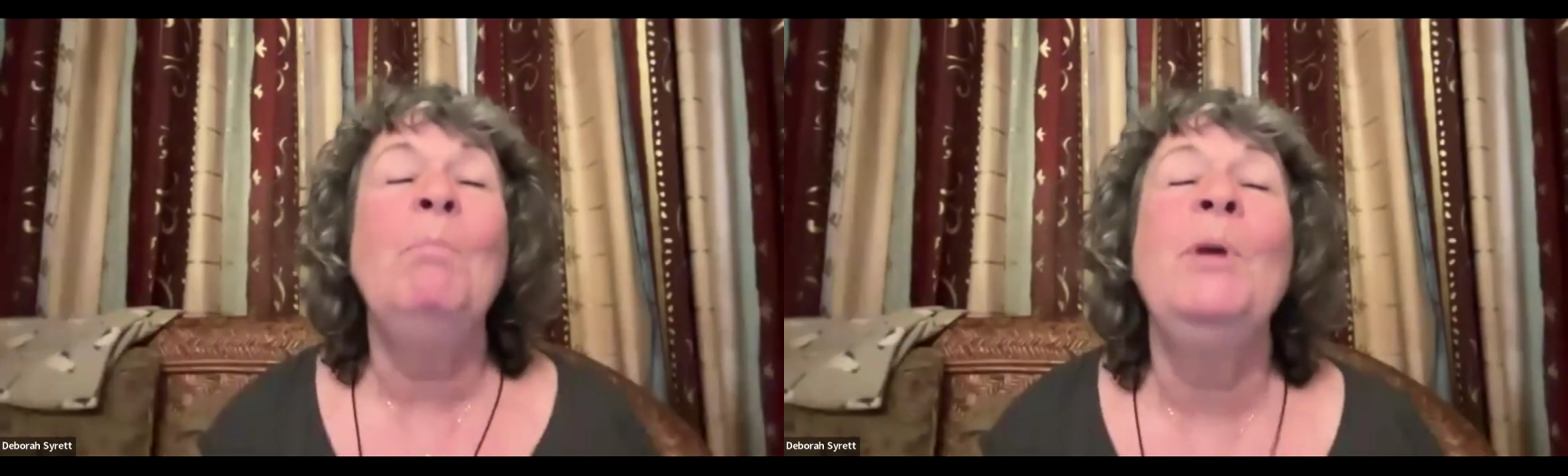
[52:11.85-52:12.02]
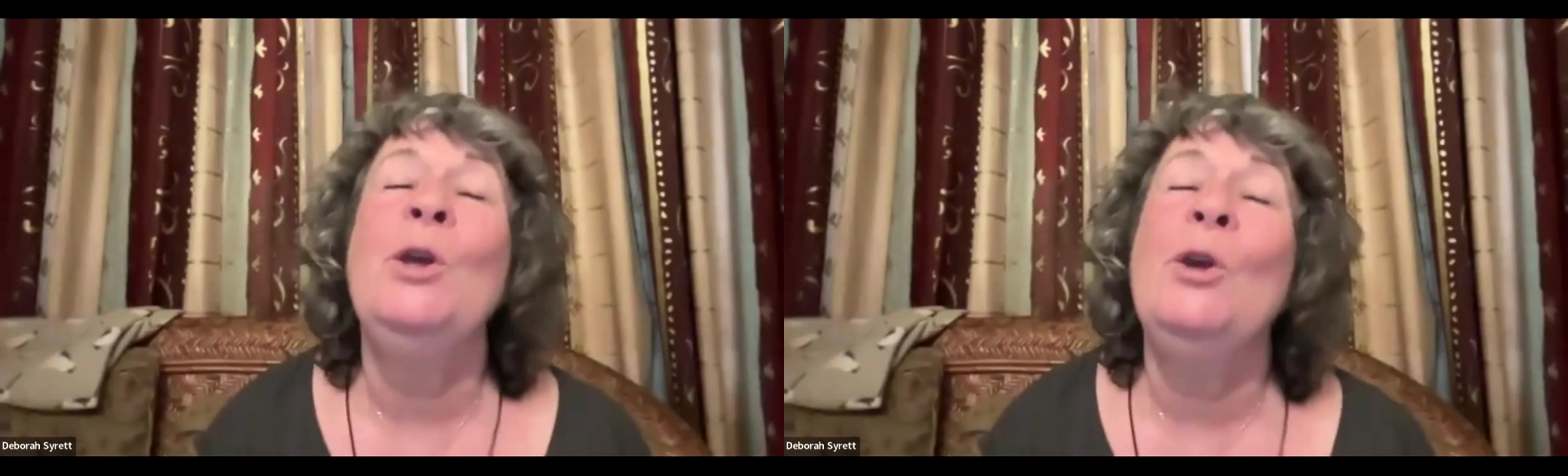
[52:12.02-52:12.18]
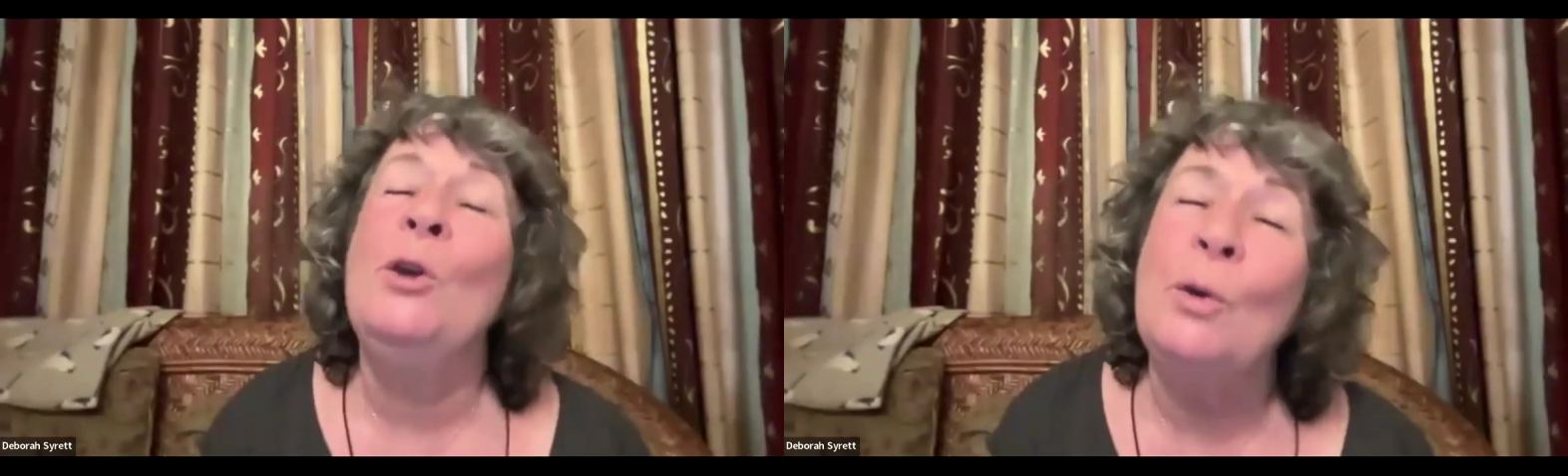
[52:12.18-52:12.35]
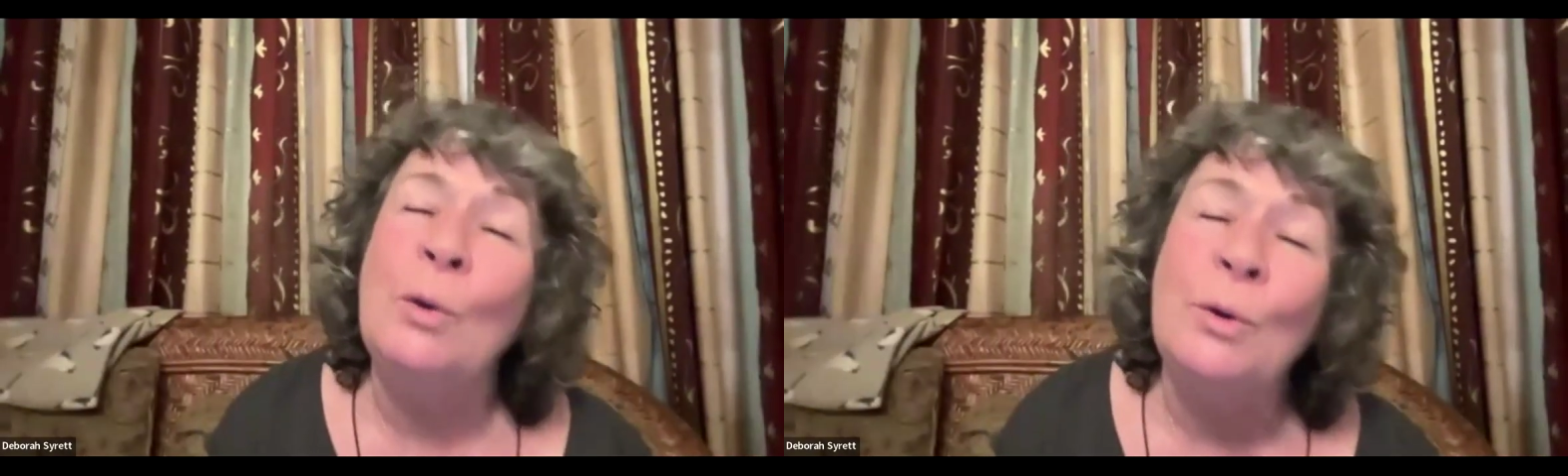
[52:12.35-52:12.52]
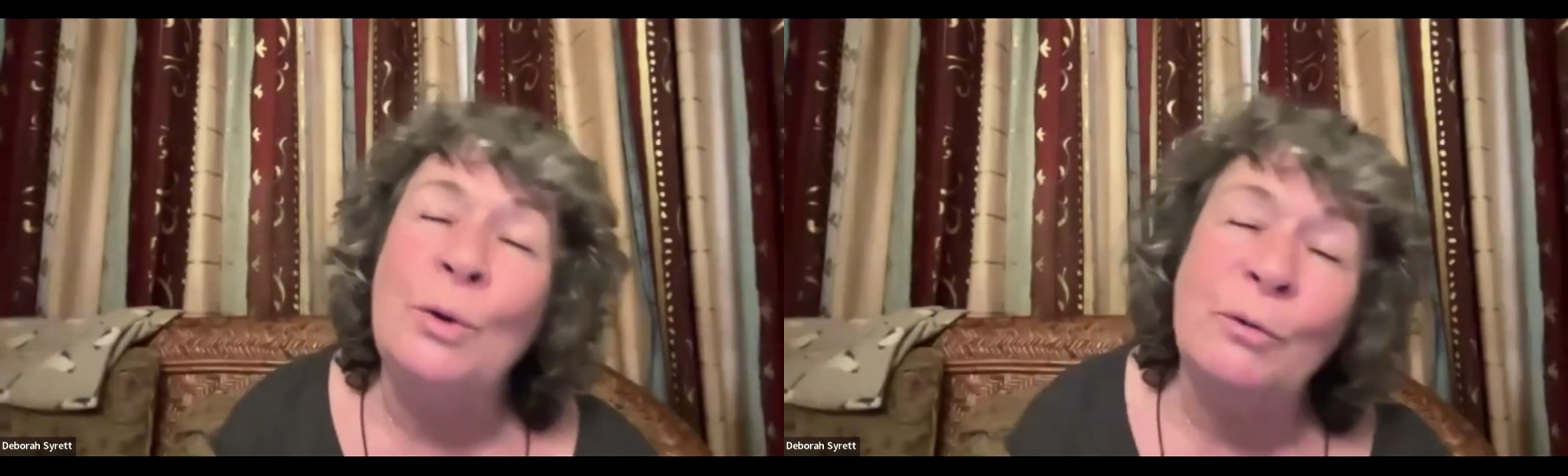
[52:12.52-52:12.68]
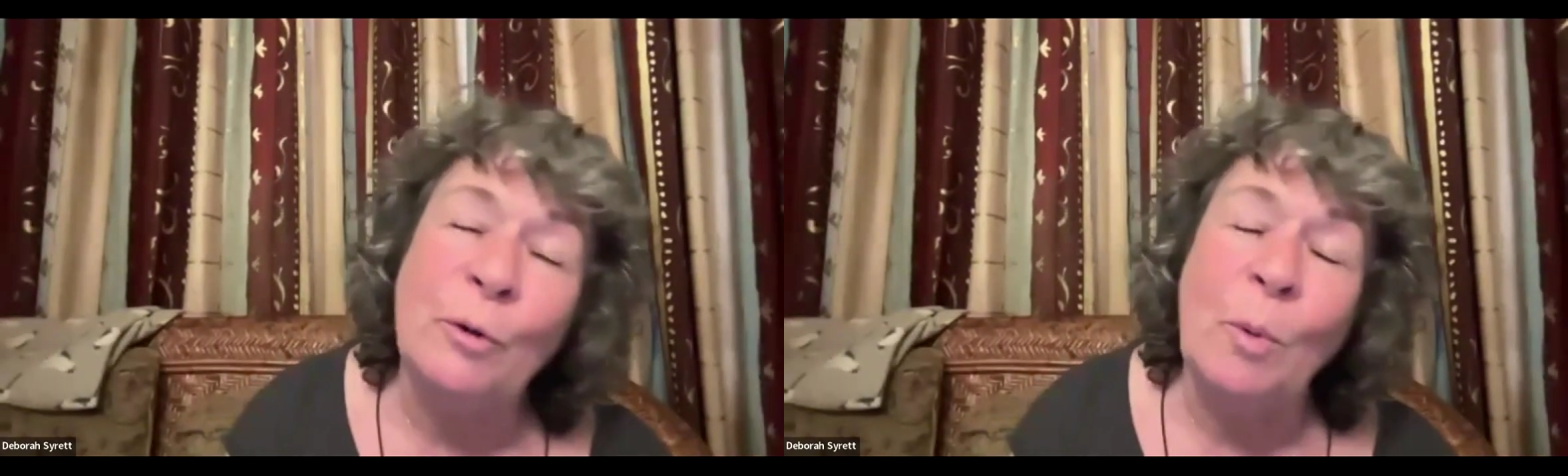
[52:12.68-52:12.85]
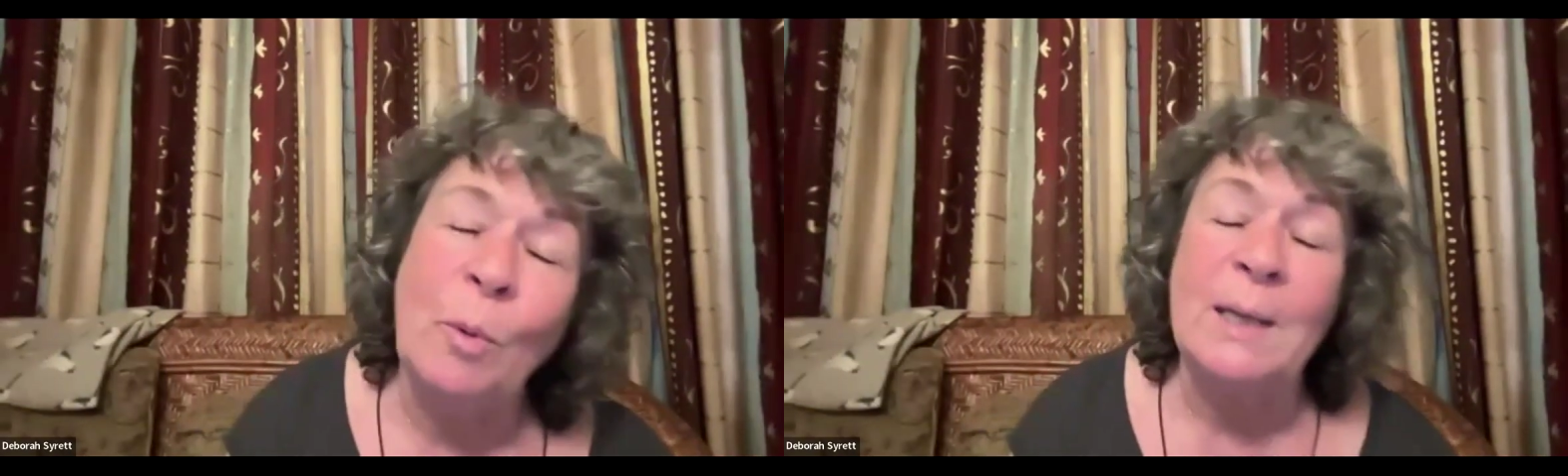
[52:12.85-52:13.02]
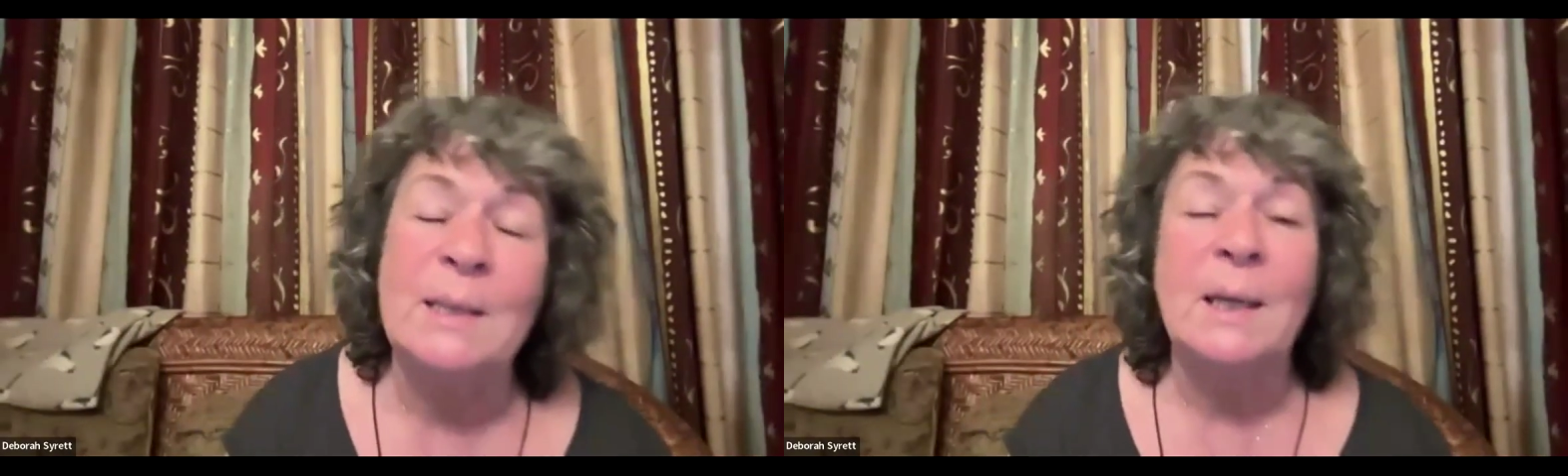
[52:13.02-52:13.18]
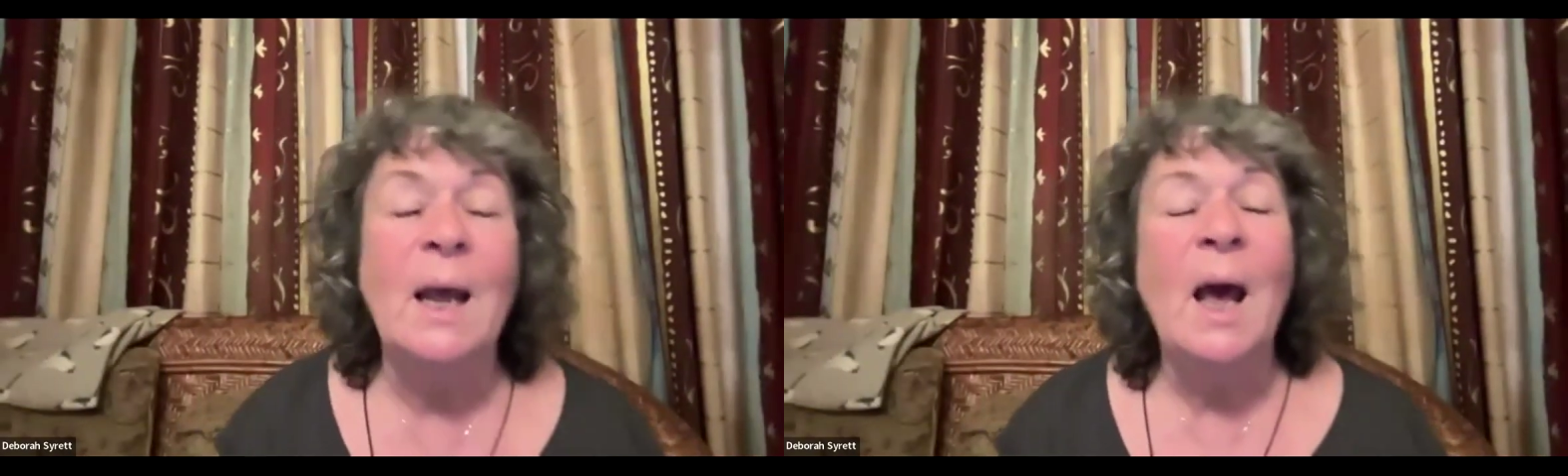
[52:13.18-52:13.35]
beautiful
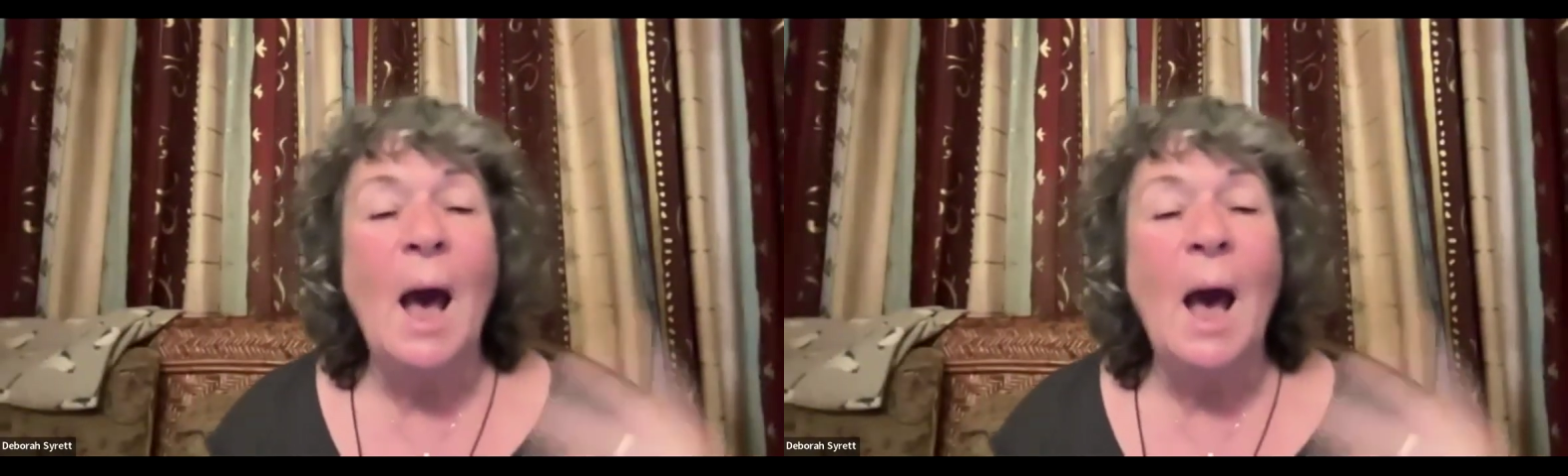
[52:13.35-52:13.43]
ones.